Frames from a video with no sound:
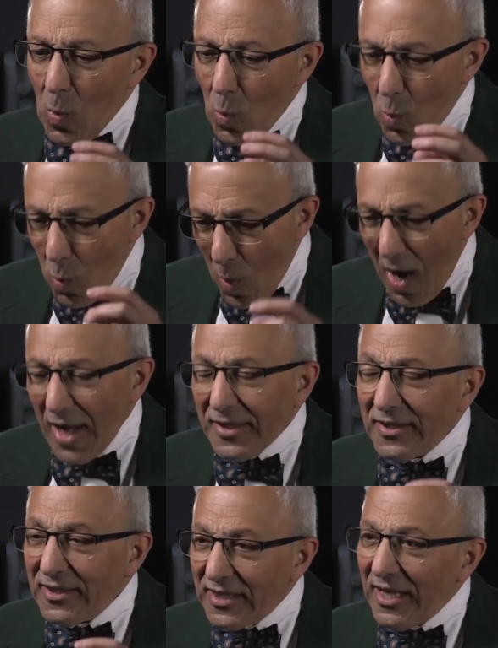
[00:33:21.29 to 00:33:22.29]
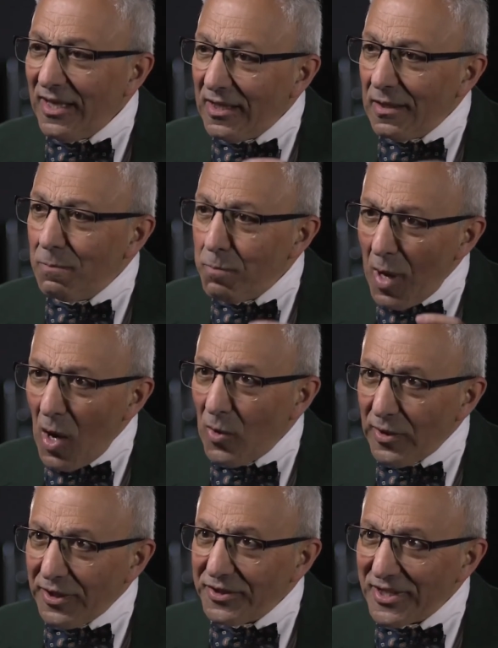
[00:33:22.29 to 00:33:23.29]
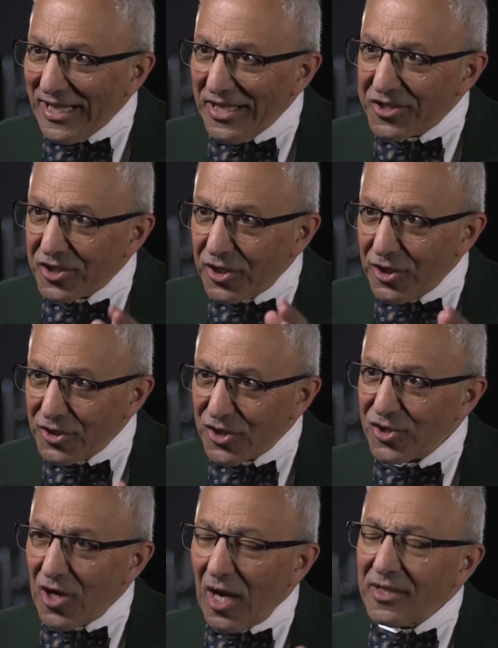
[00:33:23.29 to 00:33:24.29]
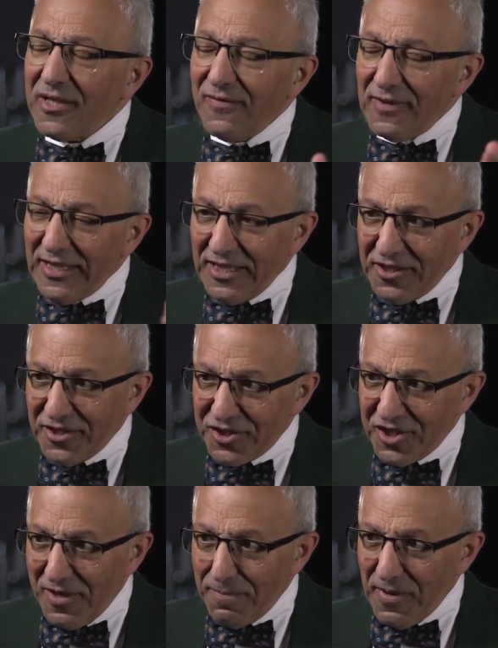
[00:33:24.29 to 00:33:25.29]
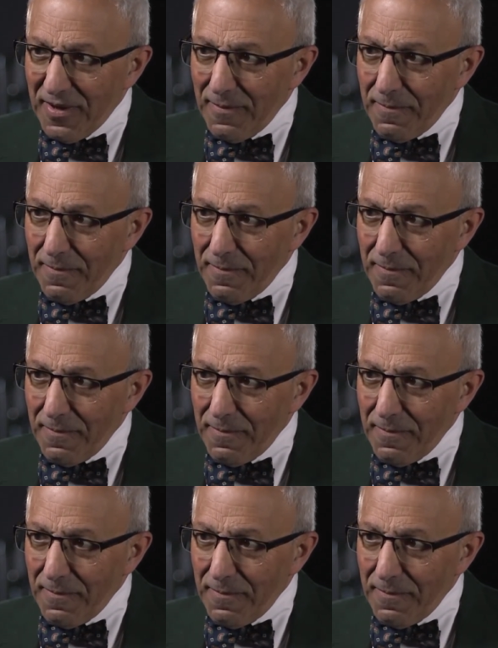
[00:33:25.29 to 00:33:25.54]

One key component is constructive leadership.